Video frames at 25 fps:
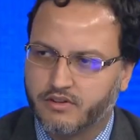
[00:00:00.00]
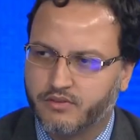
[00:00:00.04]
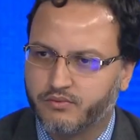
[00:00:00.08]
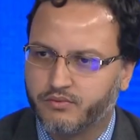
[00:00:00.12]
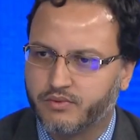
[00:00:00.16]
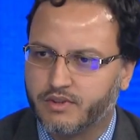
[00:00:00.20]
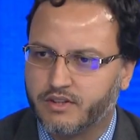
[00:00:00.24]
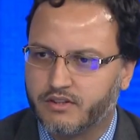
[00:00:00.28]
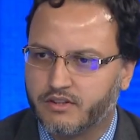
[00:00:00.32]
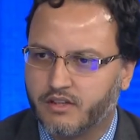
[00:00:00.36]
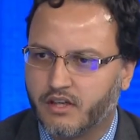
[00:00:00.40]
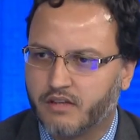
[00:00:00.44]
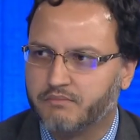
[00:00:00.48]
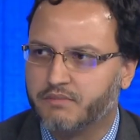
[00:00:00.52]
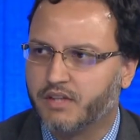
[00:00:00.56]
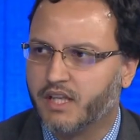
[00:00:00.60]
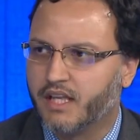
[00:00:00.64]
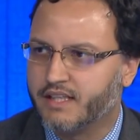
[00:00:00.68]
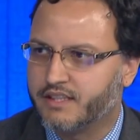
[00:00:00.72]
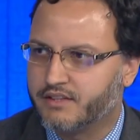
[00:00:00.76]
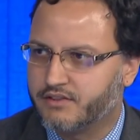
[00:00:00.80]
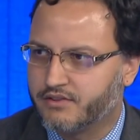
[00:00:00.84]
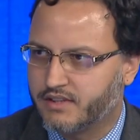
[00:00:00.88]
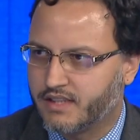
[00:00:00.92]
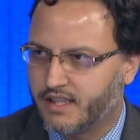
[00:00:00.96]
we're not
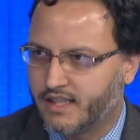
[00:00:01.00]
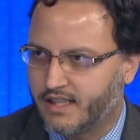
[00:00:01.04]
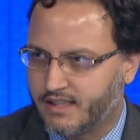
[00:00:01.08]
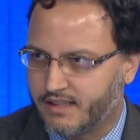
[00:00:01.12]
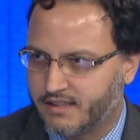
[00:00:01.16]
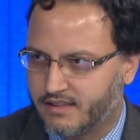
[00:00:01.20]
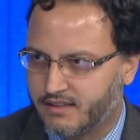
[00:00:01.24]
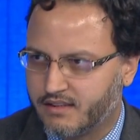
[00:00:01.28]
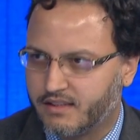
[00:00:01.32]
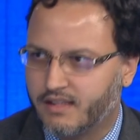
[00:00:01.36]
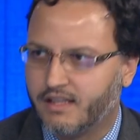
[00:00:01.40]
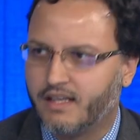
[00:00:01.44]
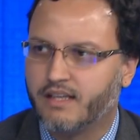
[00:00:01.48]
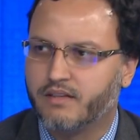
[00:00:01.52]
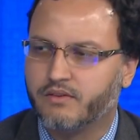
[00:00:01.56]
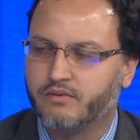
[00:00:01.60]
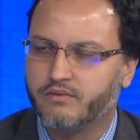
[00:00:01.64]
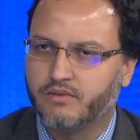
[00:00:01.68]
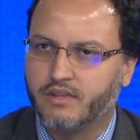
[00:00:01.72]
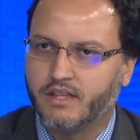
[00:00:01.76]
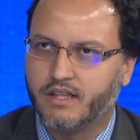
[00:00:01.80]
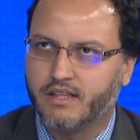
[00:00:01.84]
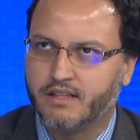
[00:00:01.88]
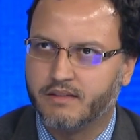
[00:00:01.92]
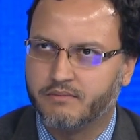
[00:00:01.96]
blind to that.
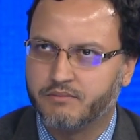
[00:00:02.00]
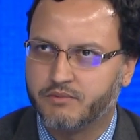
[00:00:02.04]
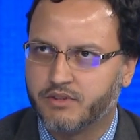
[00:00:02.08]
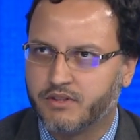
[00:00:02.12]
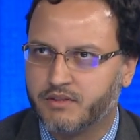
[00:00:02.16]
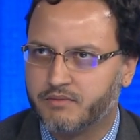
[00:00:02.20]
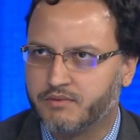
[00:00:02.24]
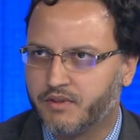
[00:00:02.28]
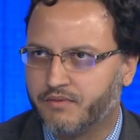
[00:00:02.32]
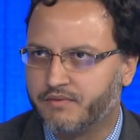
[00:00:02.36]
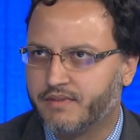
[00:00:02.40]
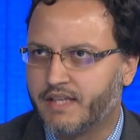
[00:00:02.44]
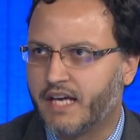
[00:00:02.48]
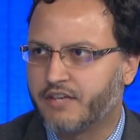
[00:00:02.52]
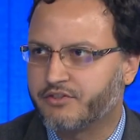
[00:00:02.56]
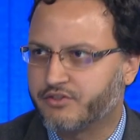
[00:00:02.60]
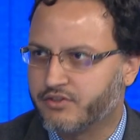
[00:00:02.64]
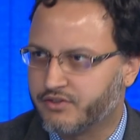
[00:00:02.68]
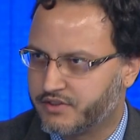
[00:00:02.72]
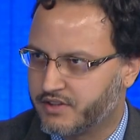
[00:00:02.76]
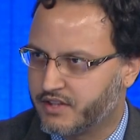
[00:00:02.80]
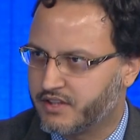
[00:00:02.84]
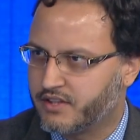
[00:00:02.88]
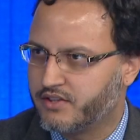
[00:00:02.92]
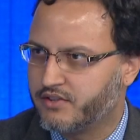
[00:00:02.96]
And in terms of
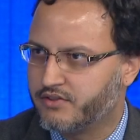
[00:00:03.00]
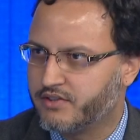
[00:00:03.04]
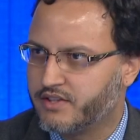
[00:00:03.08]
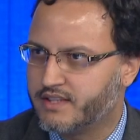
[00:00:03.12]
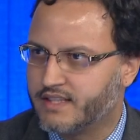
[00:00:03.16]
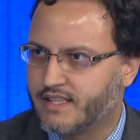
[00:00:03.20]
national security,